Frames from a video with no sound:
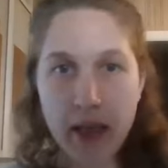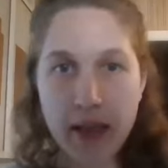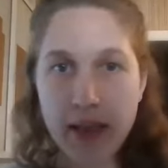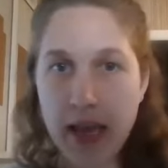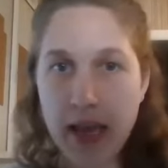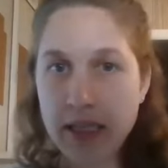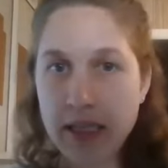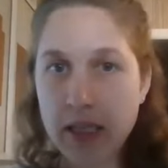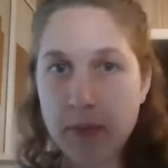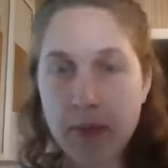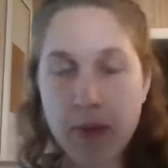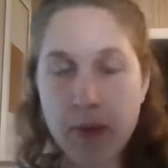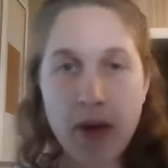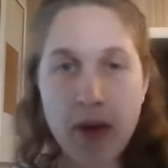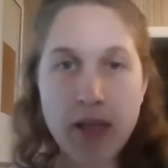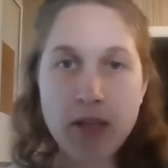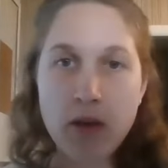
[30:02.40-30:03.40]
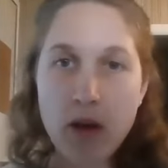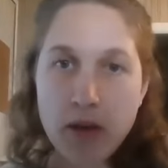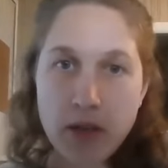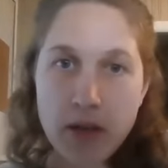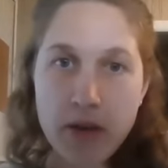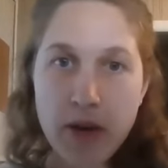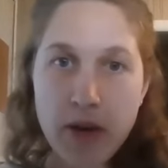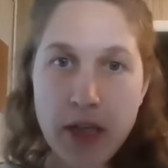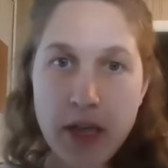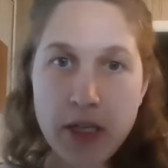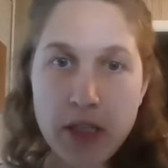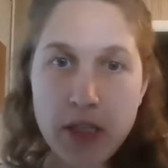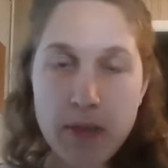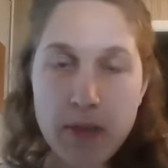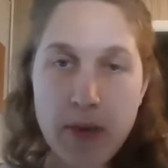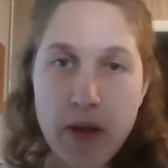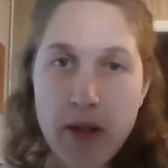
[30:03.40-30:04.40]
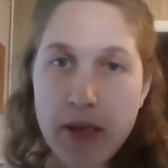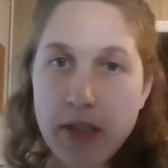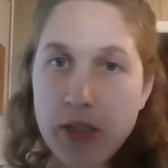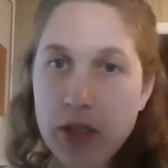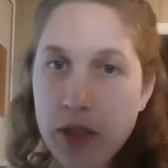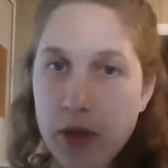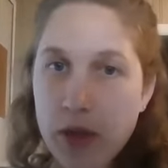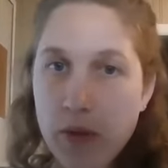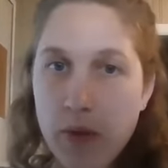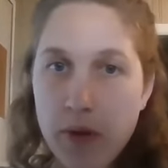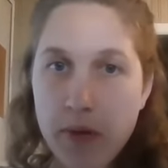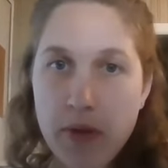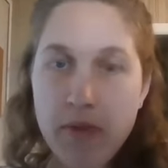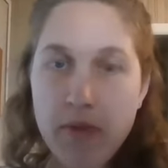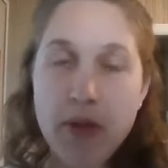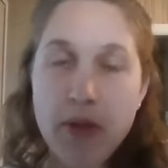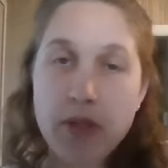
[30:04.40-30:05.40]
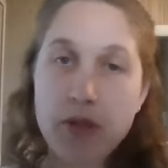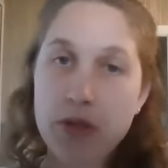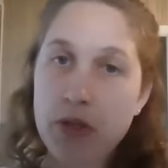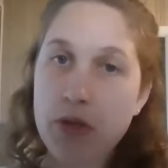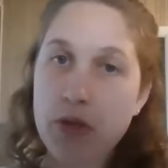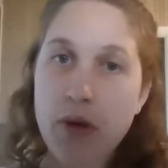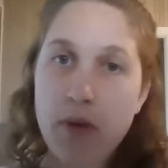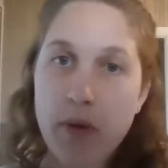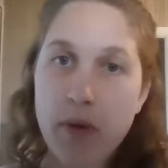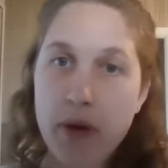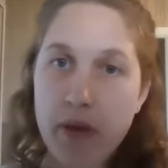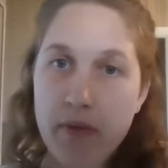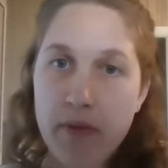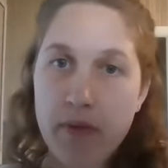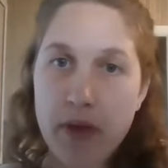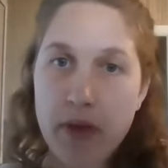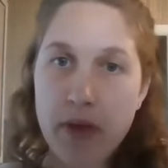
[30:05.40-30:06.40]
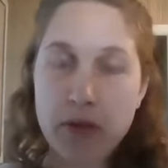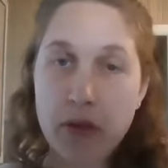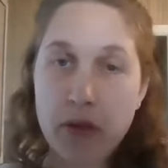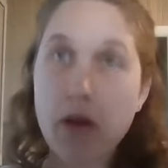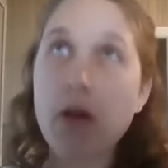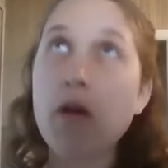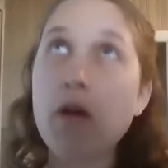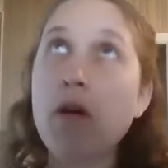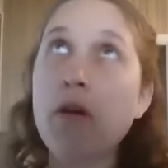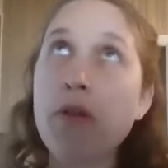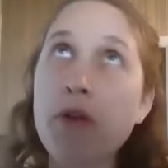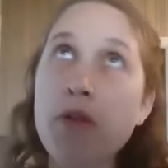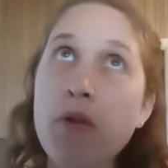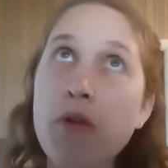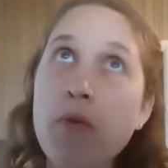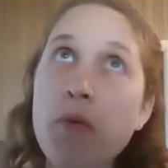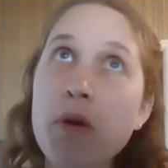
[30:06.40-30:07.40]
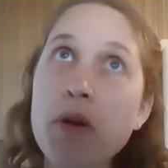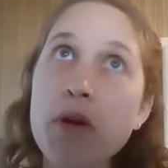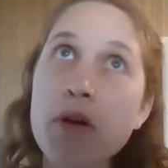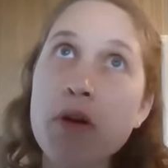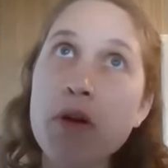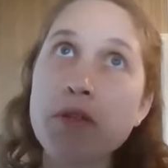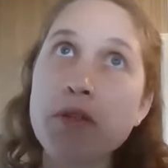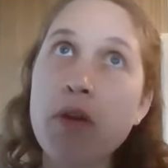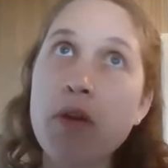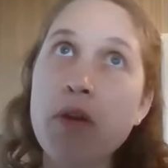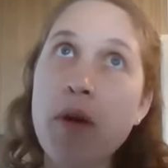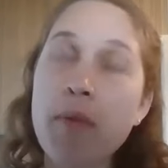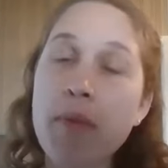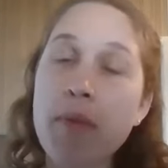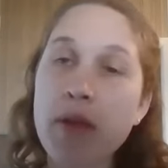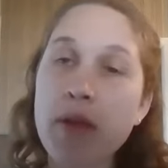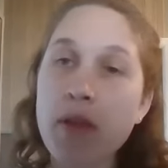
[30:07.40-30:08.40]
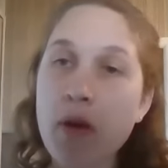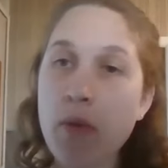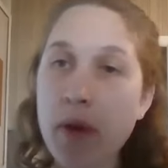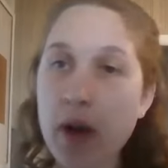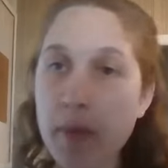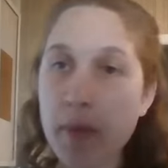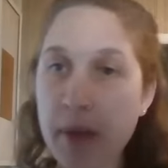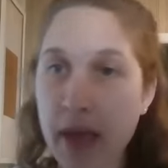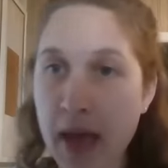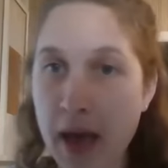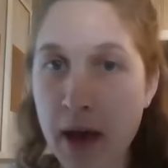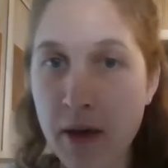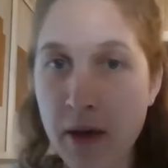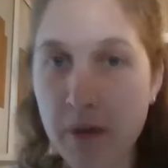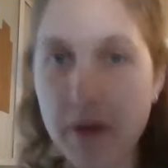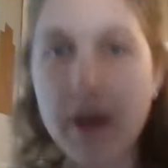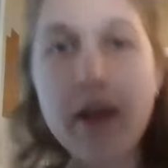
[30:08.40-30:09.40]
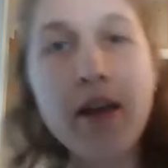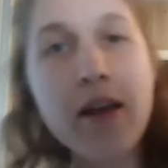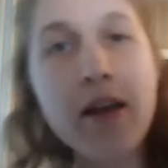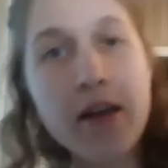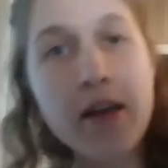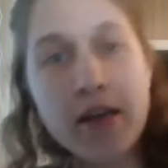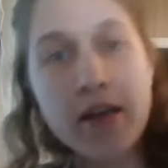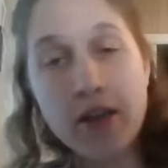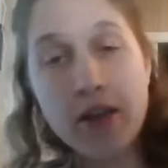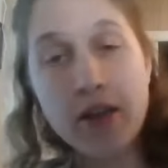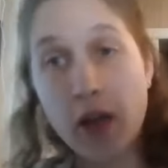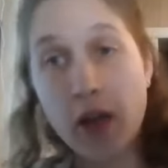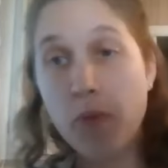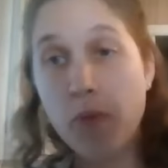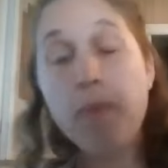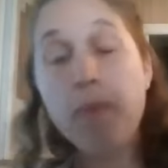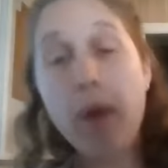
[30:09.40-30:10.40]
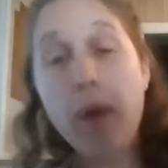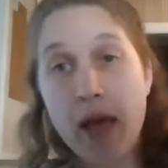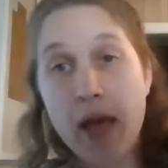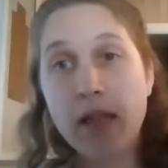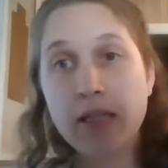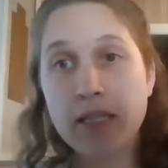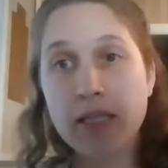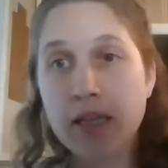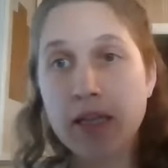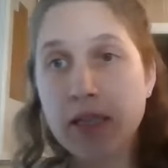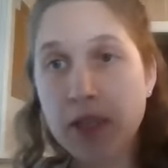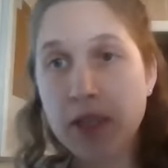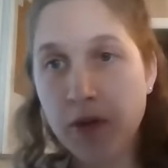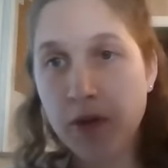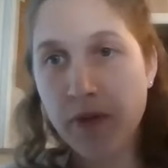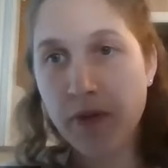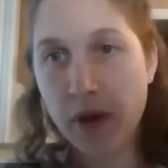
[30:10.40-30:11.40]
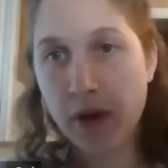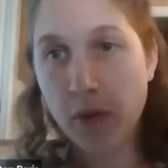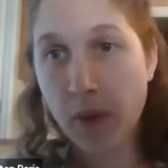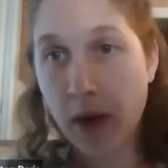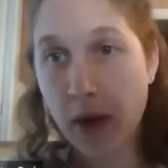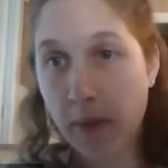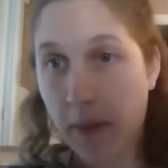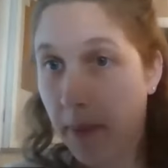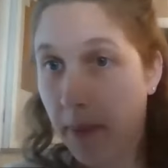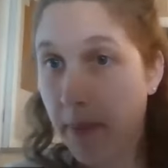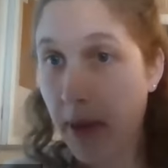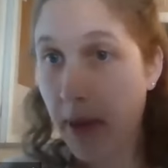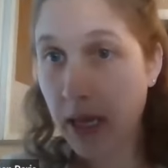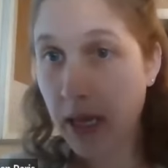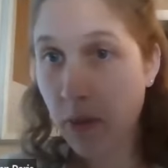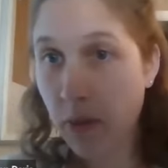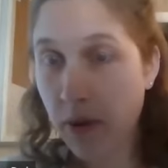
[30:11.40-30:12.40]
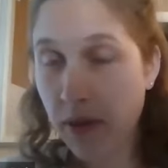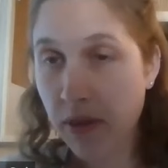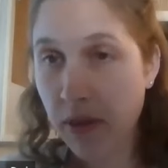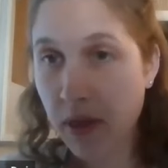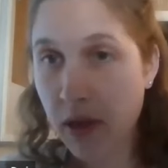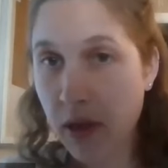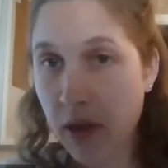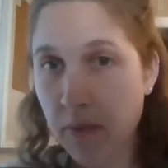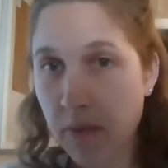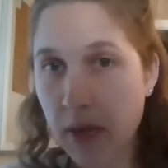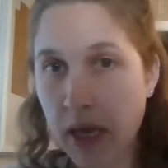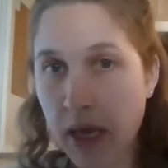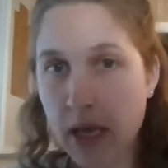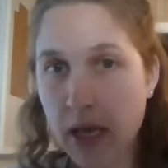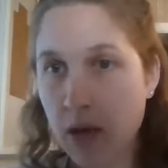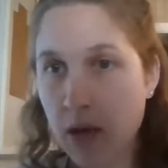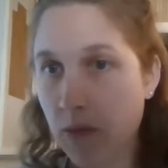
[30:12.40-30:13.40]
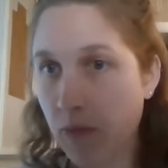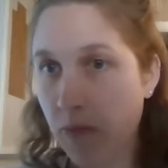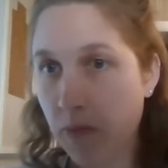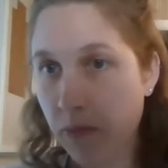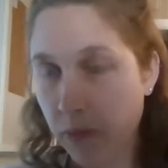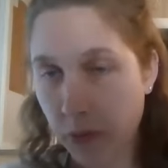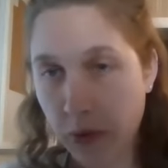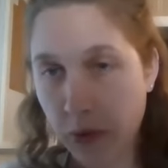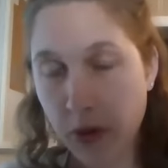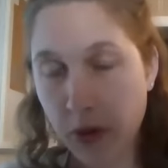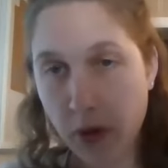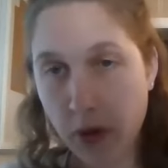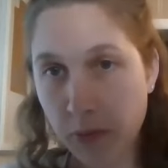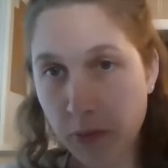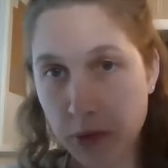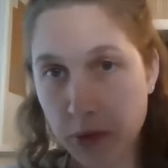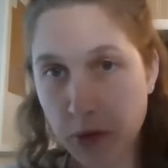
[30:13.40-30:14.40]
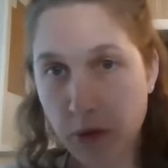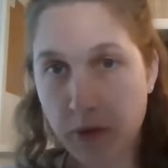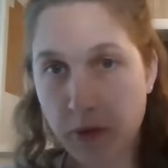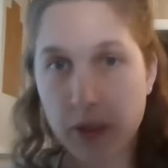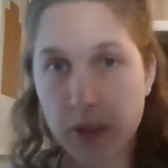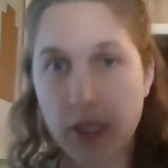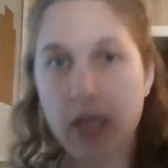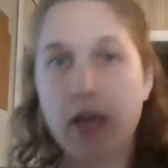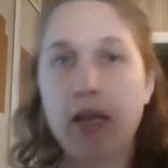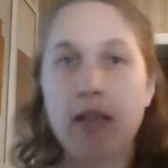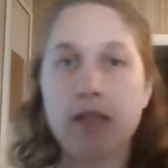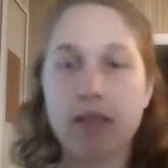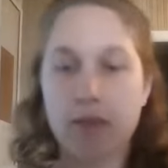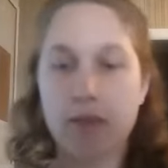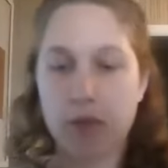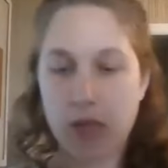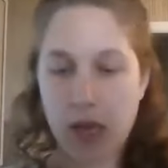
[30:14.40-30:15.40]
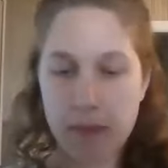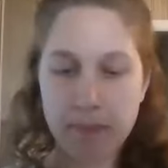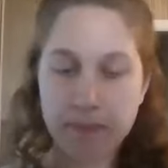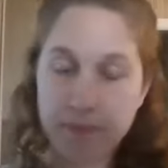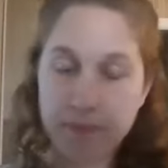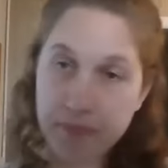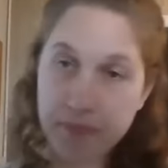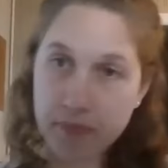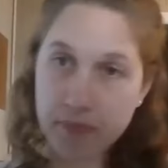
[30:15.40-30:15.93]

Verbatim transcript: you, I like that is the bit when I talk to other agents about like, do you work with investors? Do you want to work with investors? Like, oh, they're the worst. They run me, they wear me out. You know, but it sounds like you found a way to make money with them and you know, preserve your sanity at the same time.